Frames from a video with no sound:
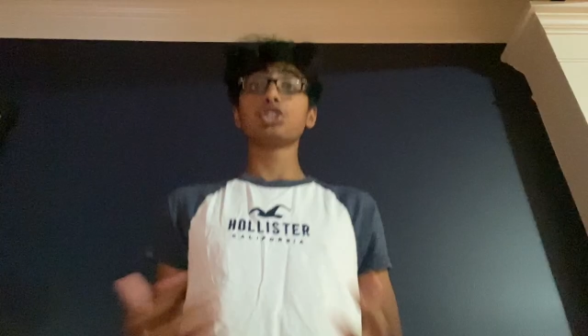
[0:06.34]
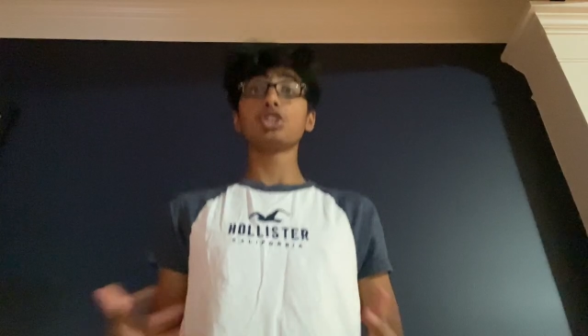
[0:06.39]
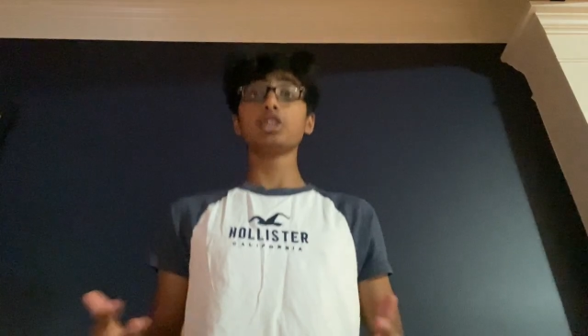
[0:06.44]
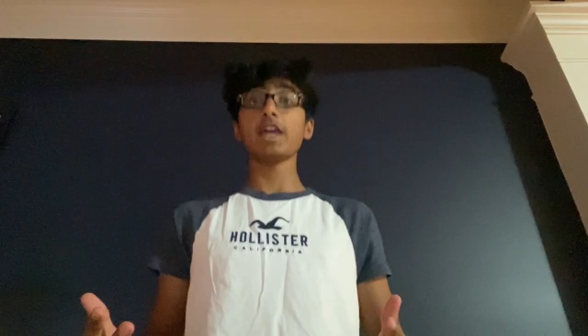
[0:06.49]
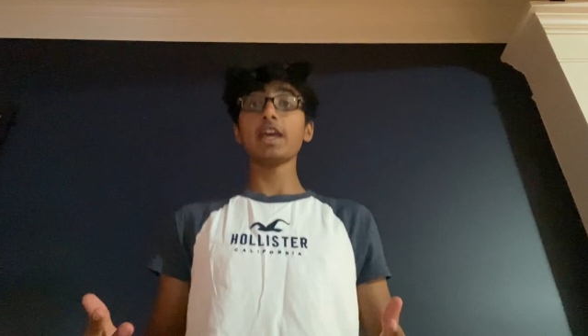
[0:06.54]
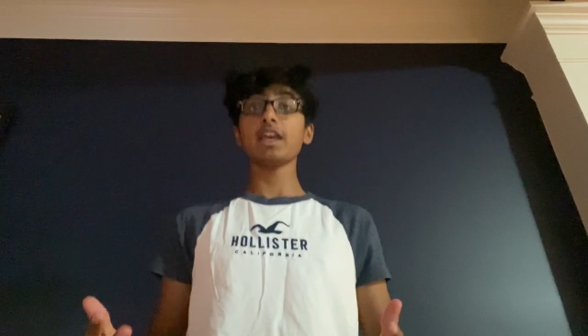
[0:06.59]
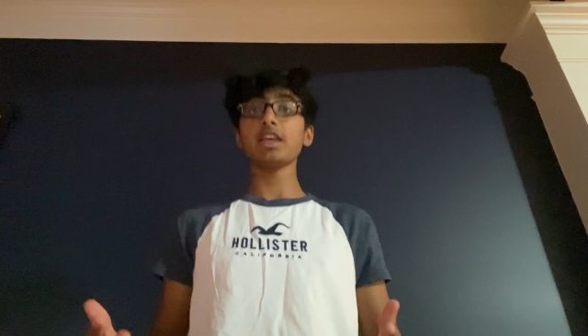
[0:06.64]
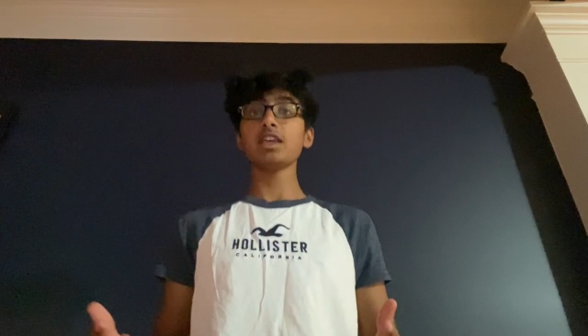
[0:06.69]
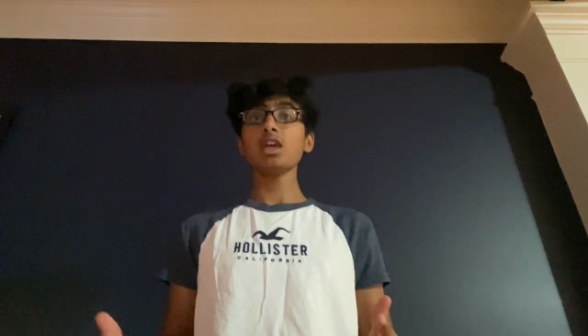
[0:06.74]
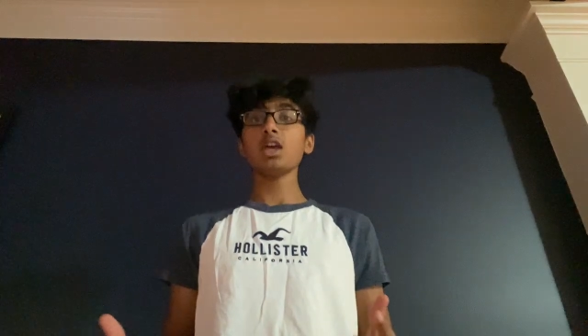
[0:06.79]

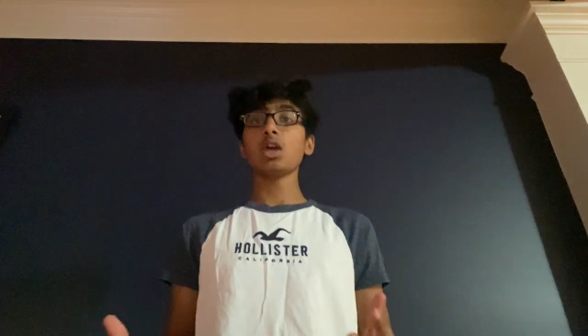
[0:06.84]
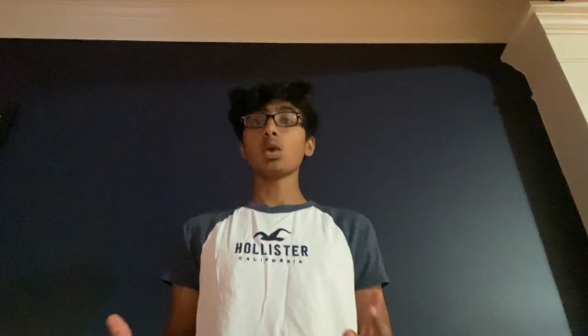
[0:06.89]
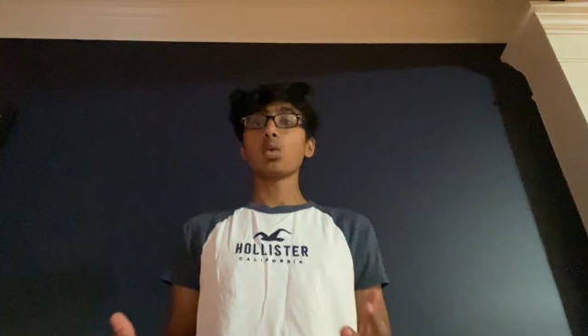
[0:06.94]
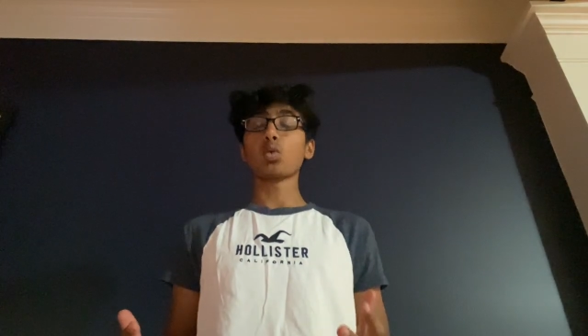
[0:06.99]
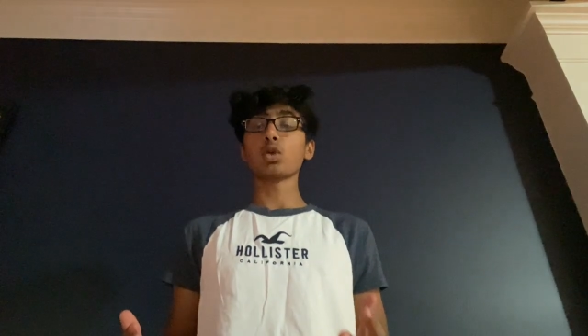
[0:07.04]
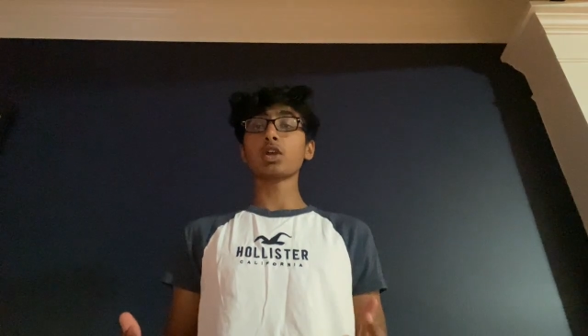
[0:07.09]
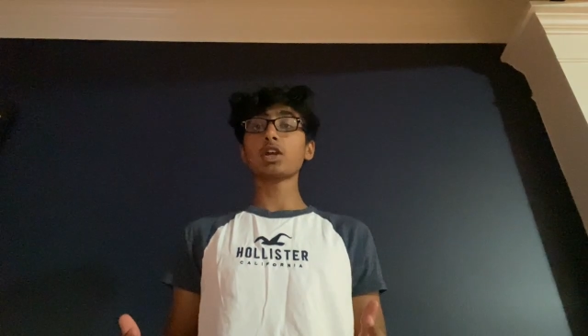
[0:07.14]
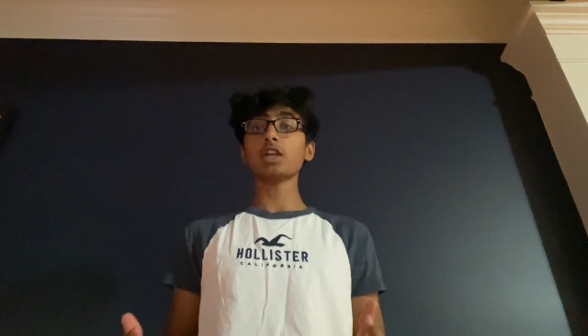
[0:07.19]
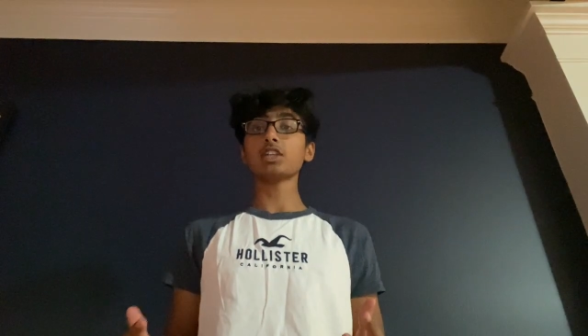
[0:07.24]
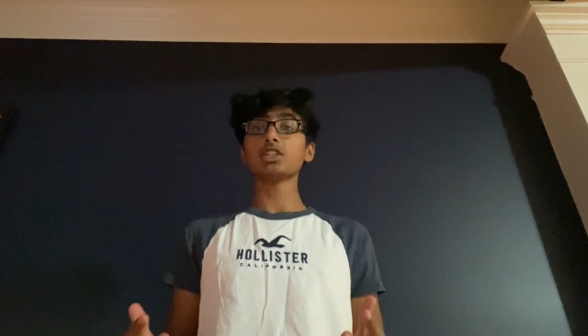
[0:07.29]
Today,
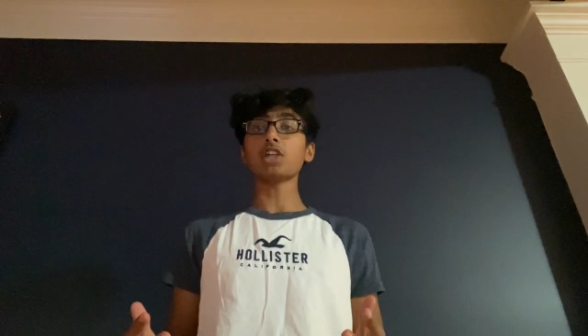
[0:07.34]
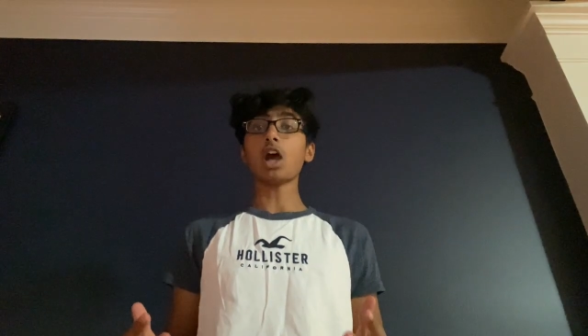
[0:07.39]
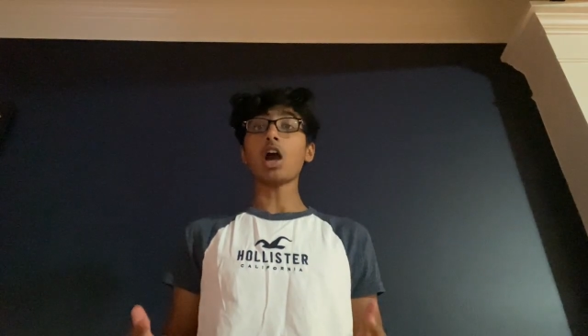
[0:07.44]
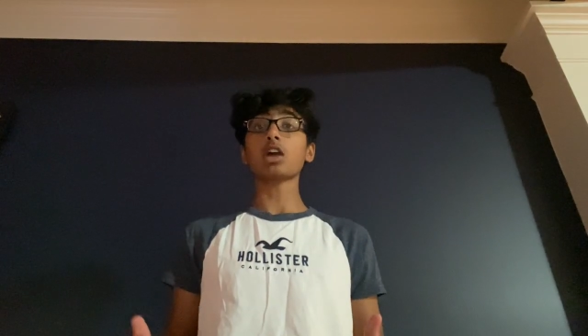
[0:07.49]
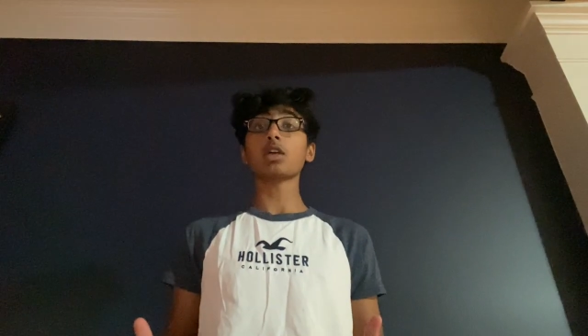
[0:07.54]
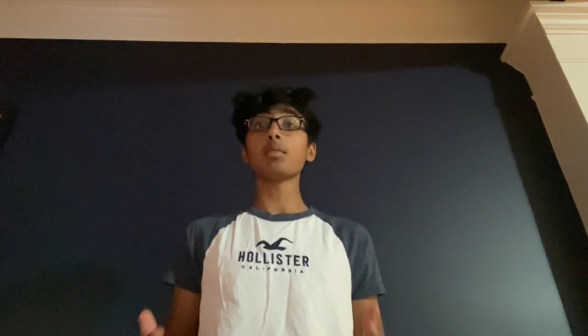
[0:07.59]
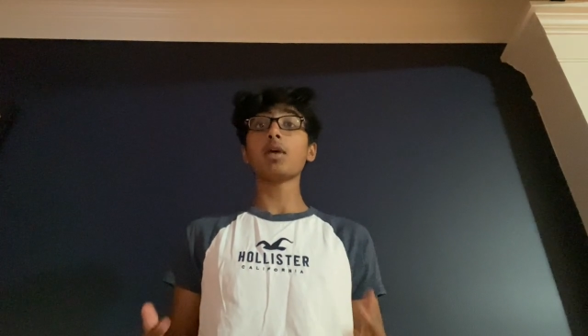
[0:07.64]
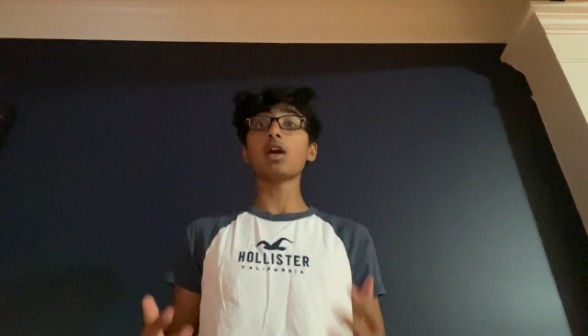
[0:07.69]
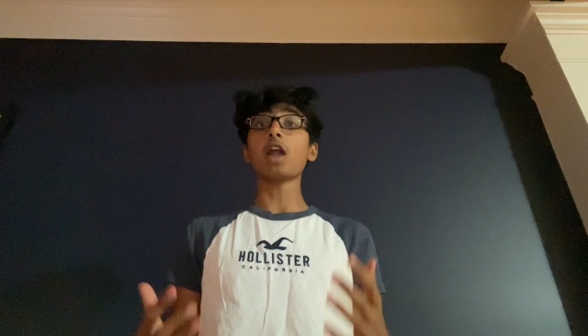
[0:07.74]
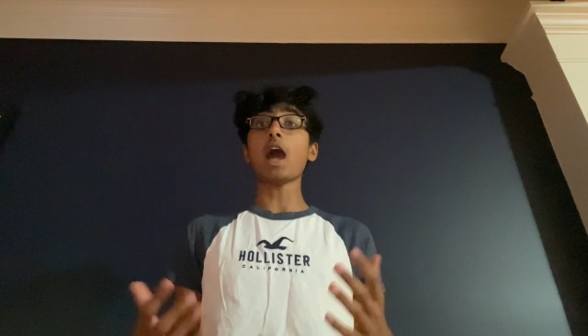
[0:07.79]
we're going to
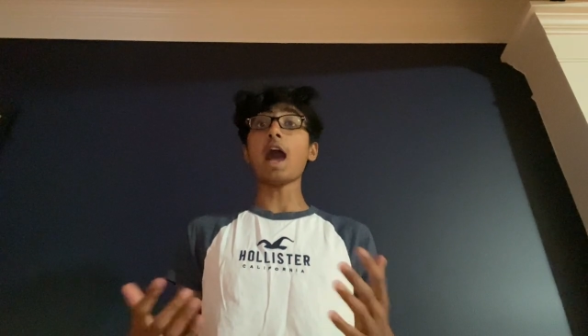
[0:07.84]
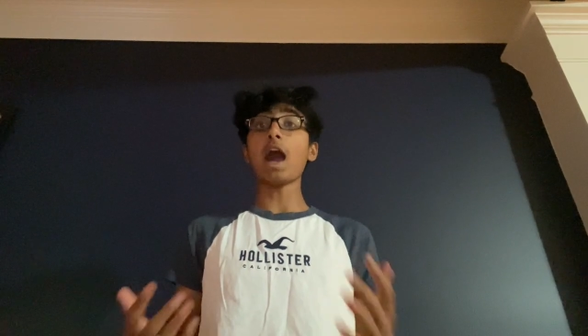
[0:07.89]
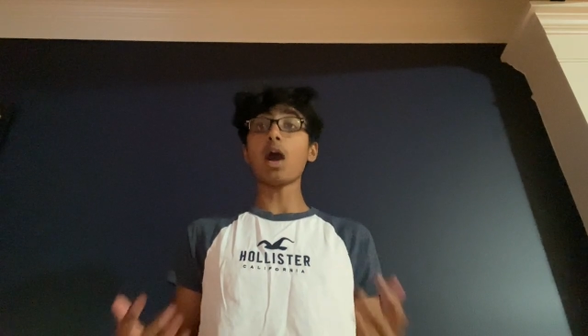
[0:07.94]
talk about